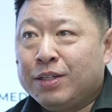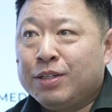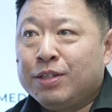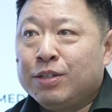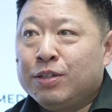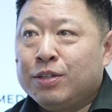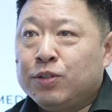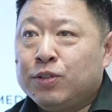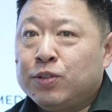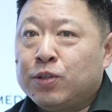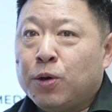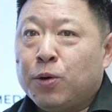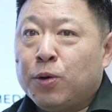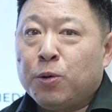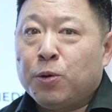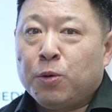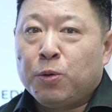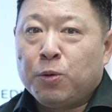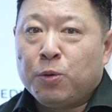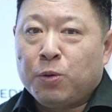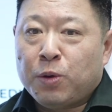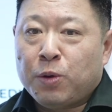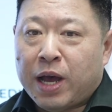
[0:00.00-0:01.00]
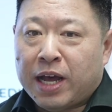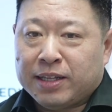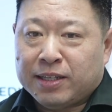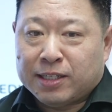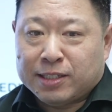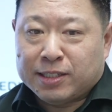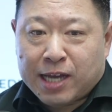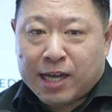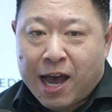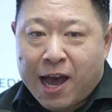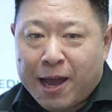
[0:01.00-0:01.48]
So at
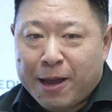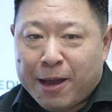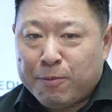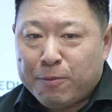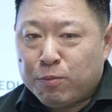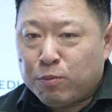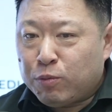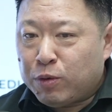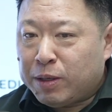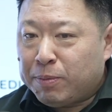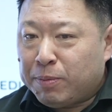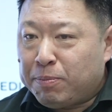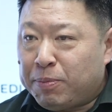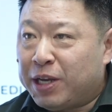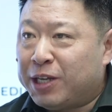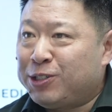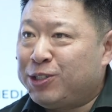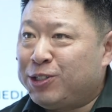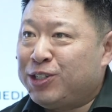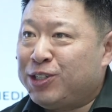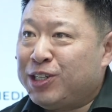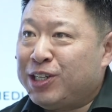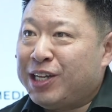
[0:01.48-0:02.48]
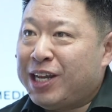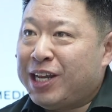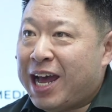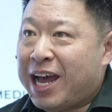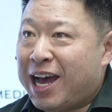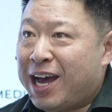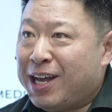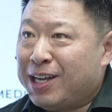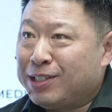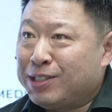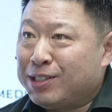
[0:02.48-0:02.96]
the time, we pitched it
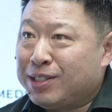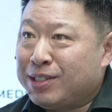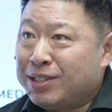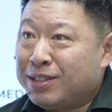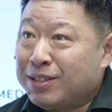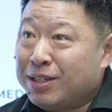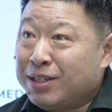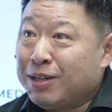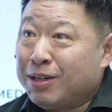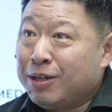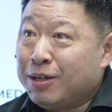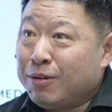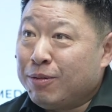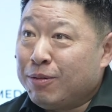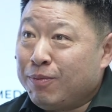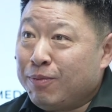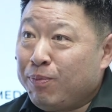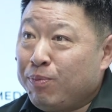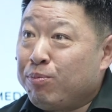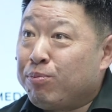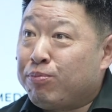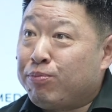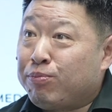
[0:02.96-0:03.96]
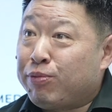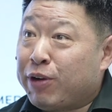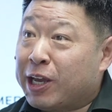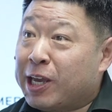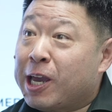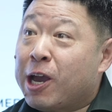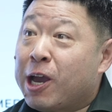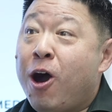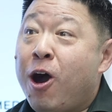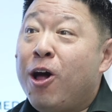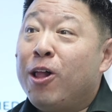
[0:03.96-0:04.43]
as
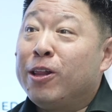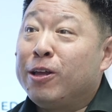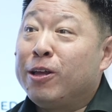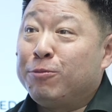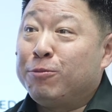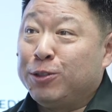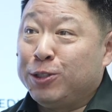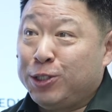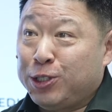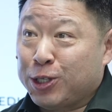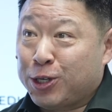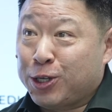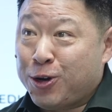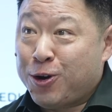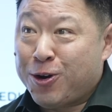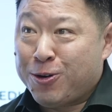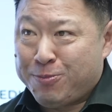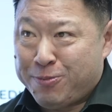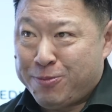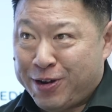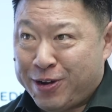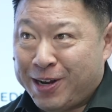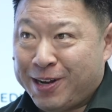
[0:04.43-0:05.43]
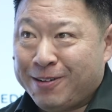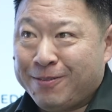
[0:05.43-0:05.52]
bringing Hollywood to corporate.